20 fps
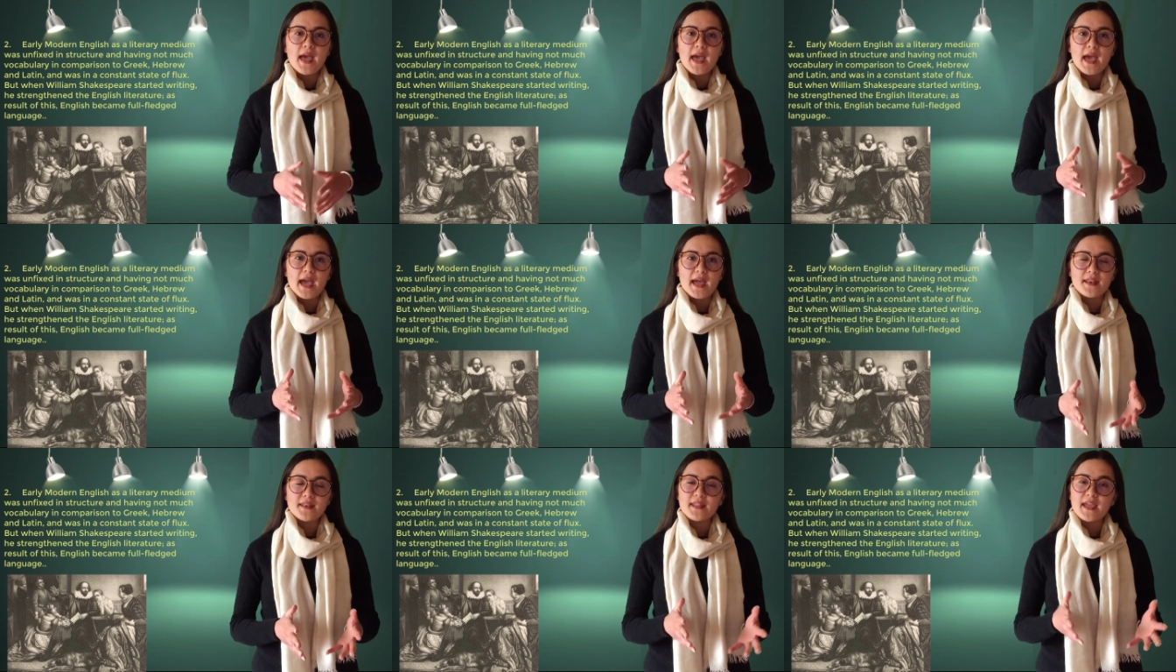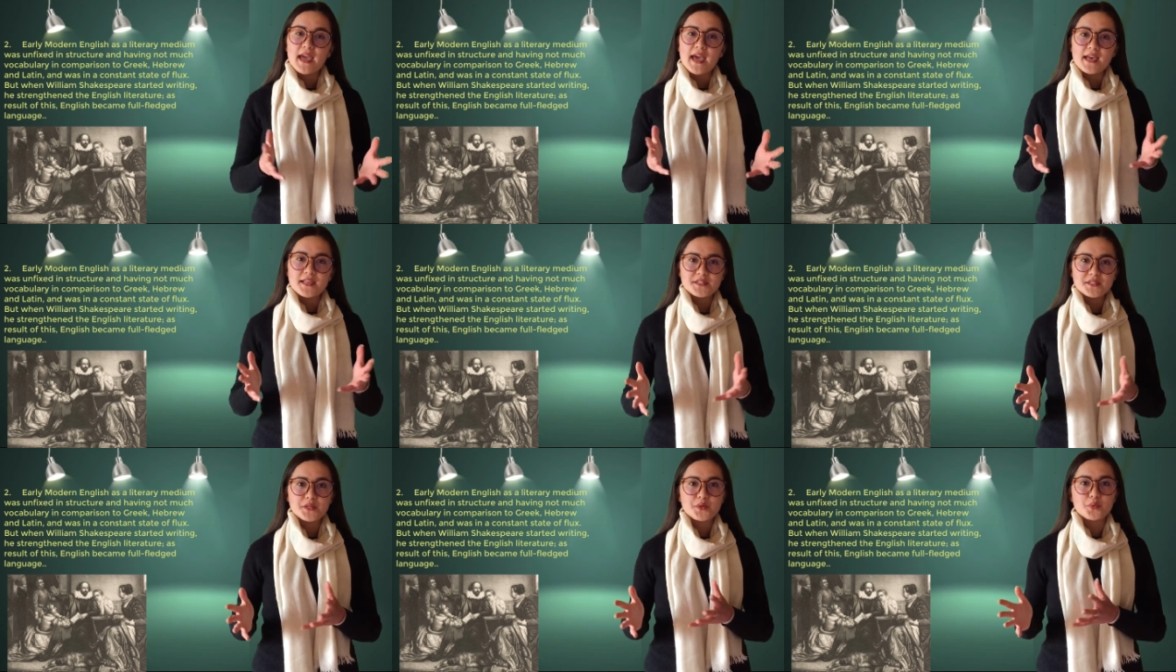and
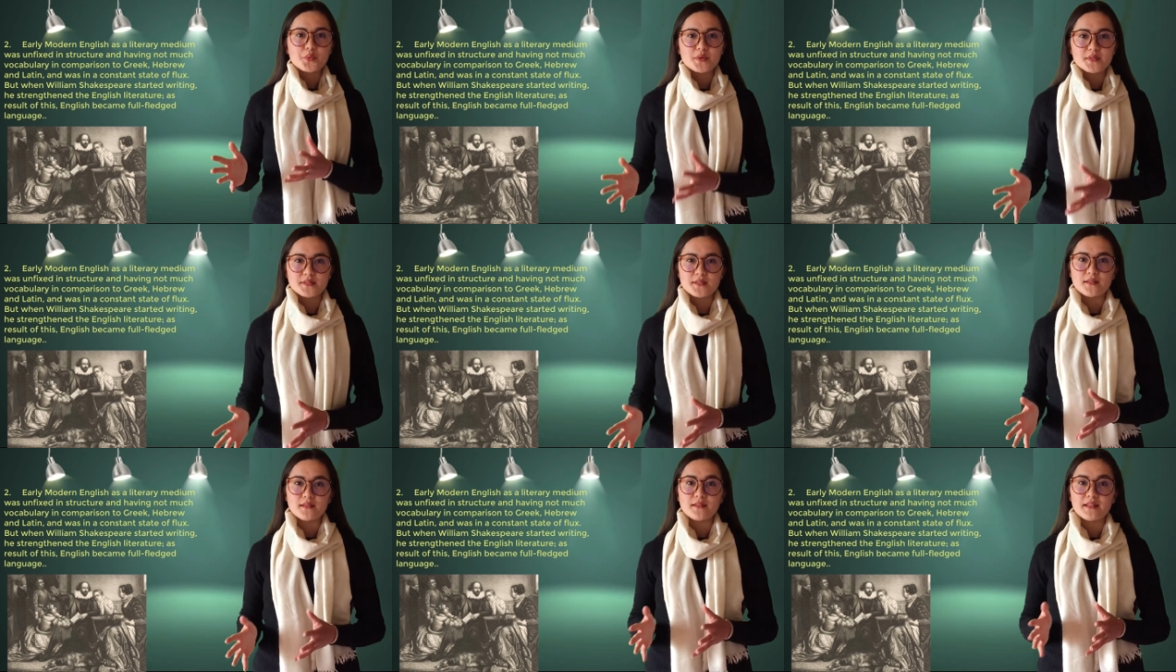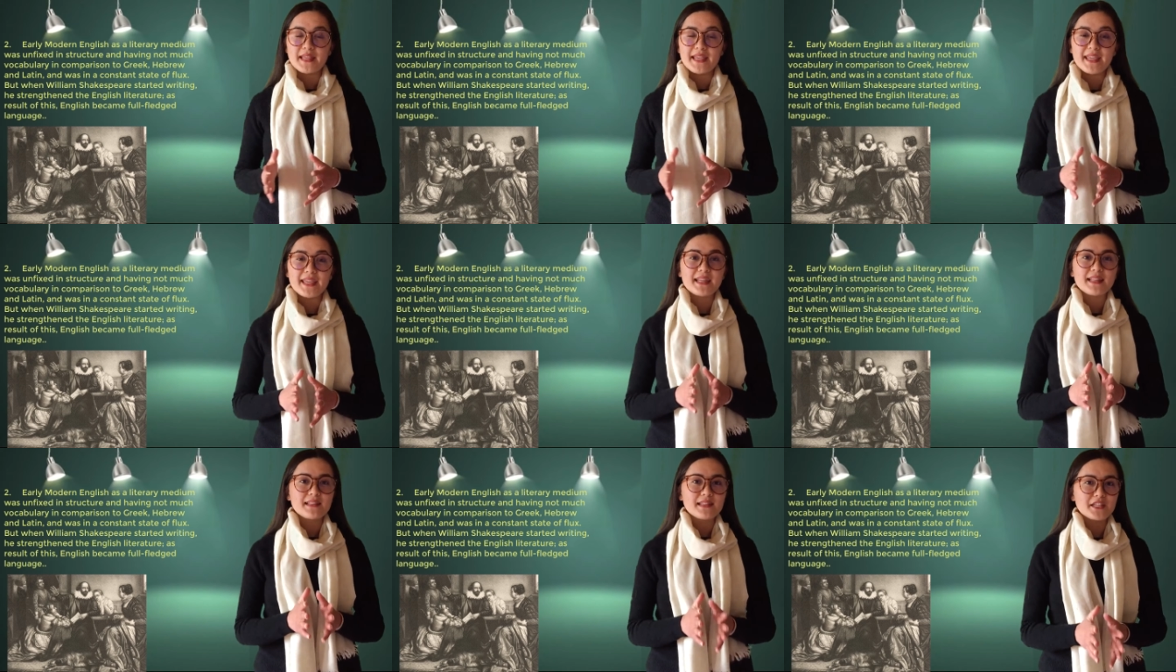as a result,
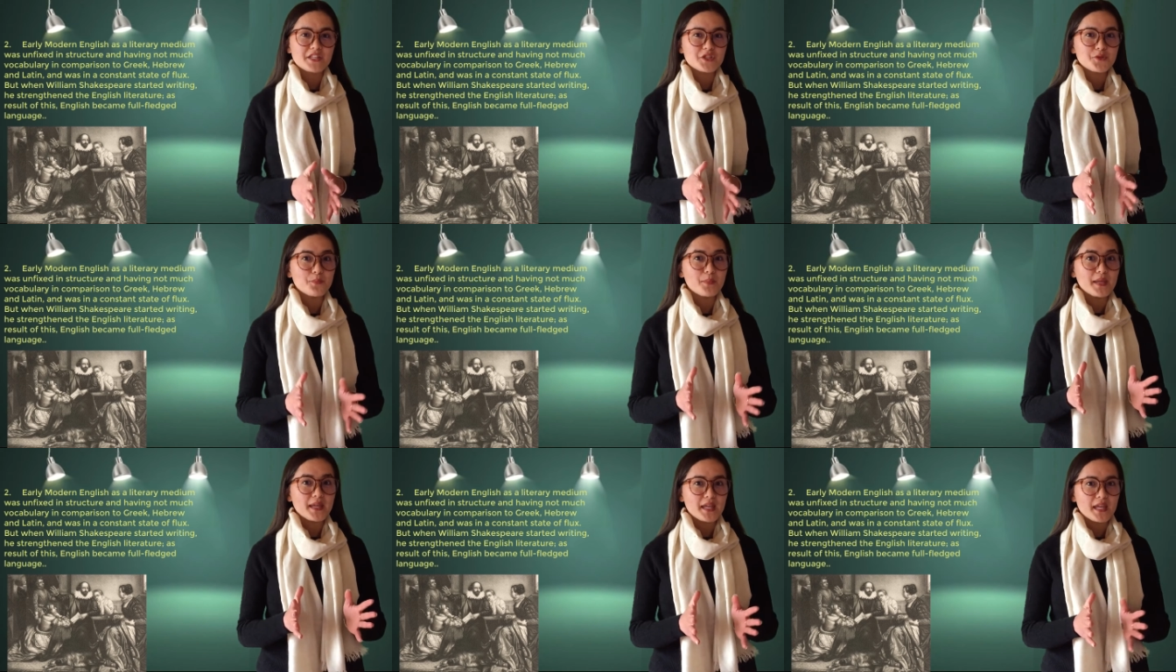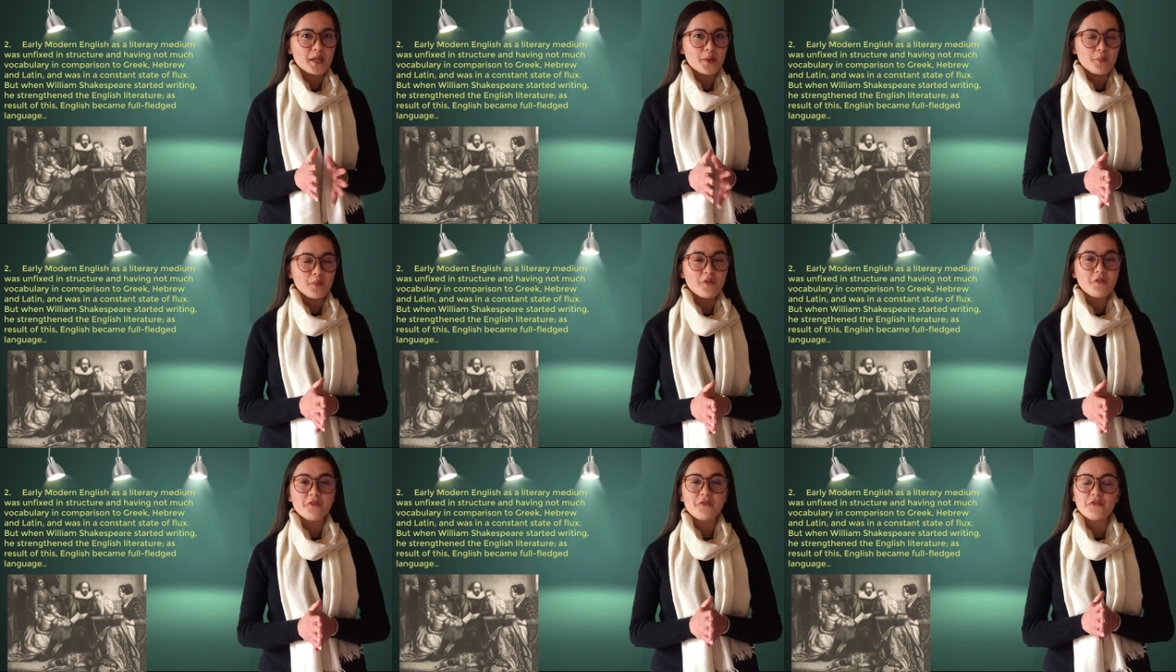English
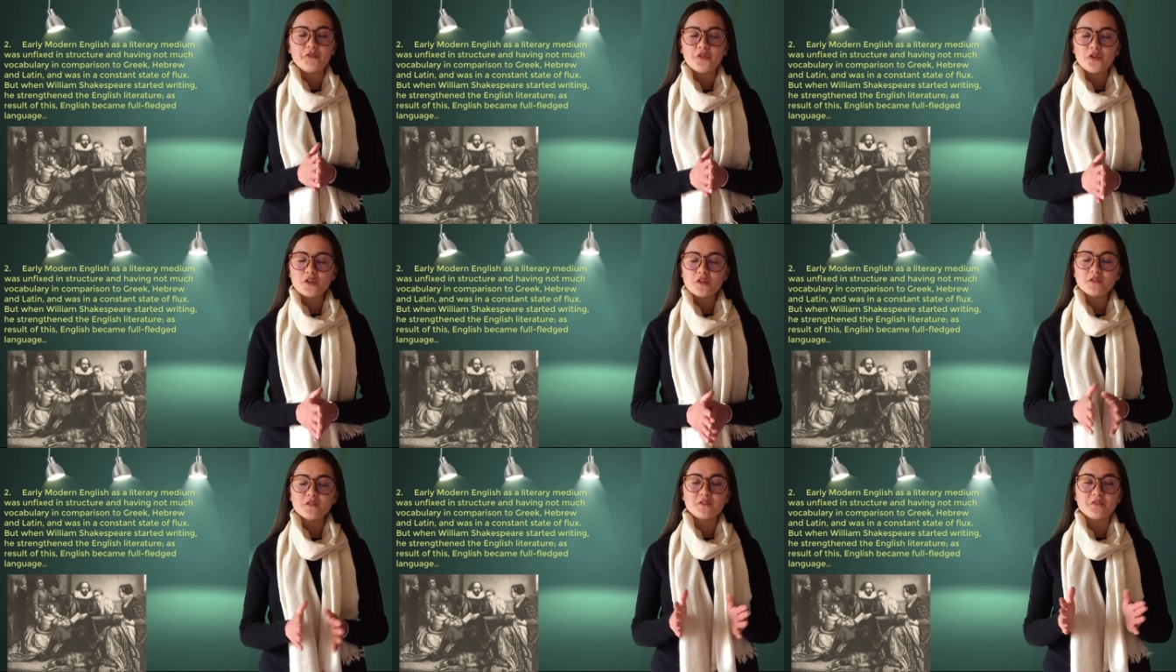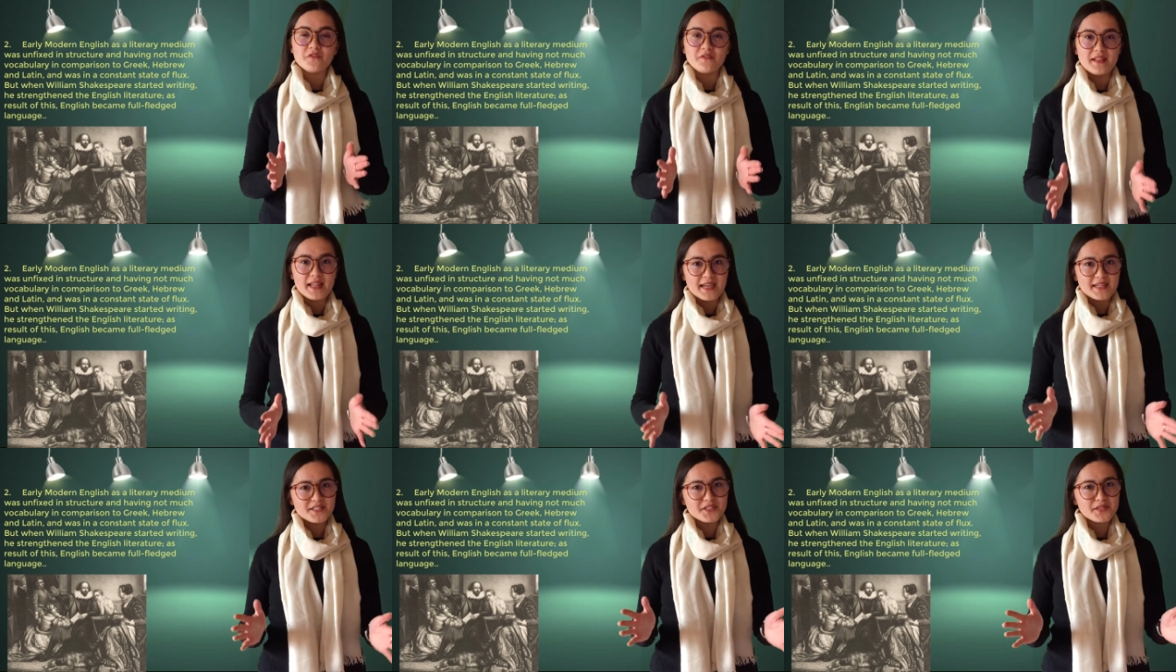became a
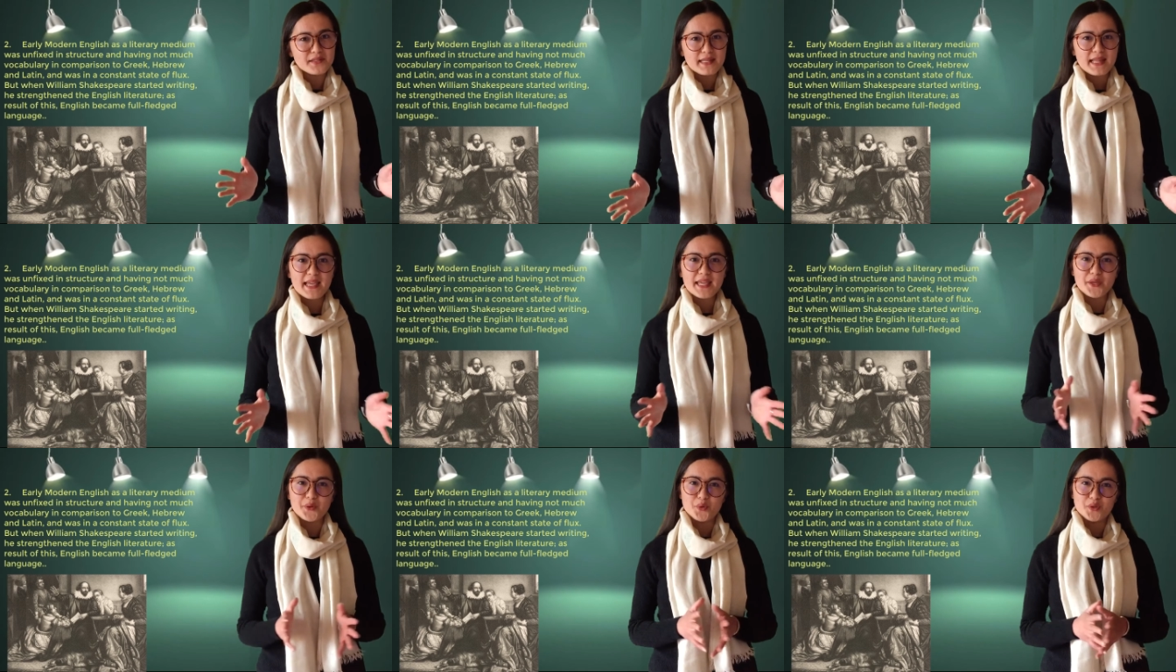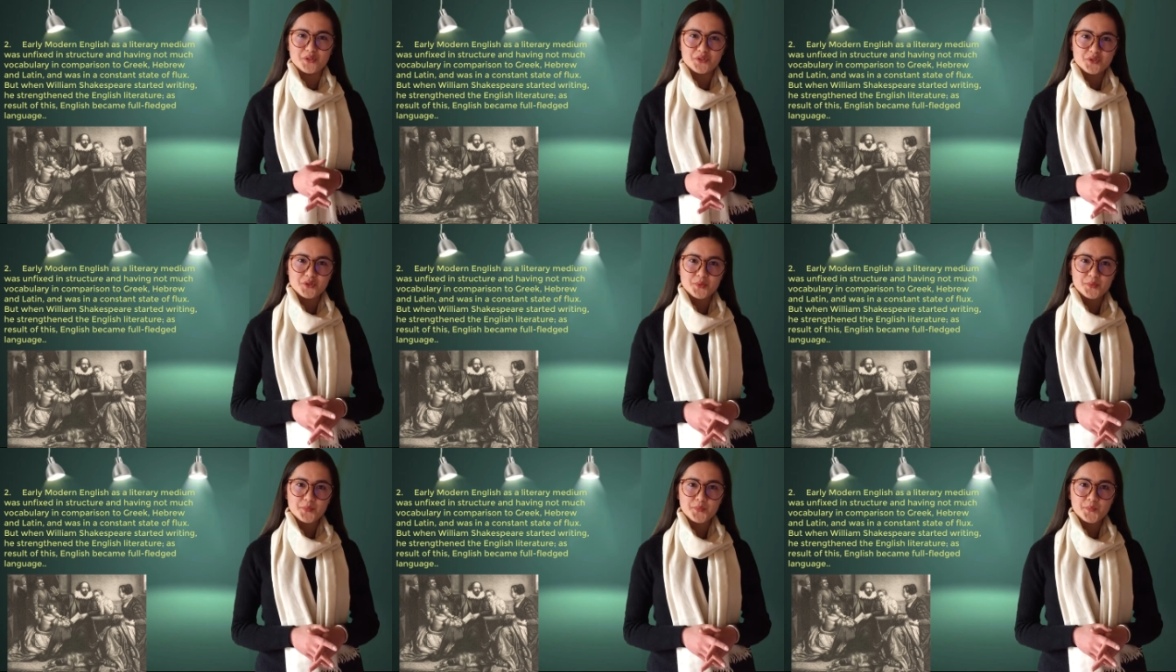full-fledged
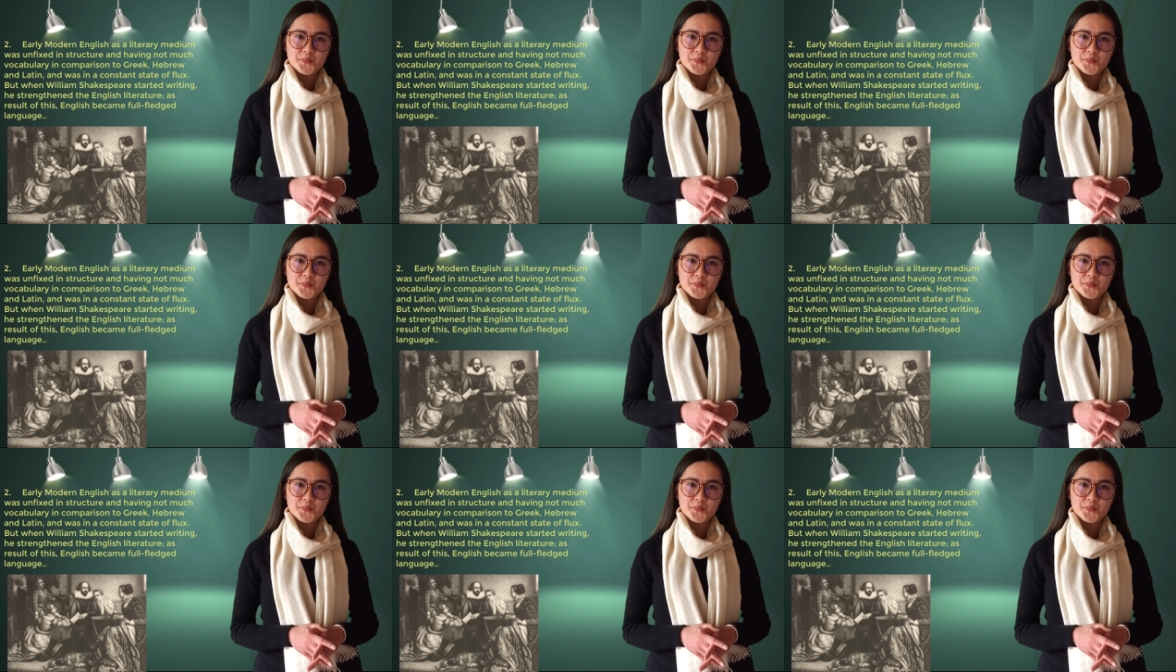language.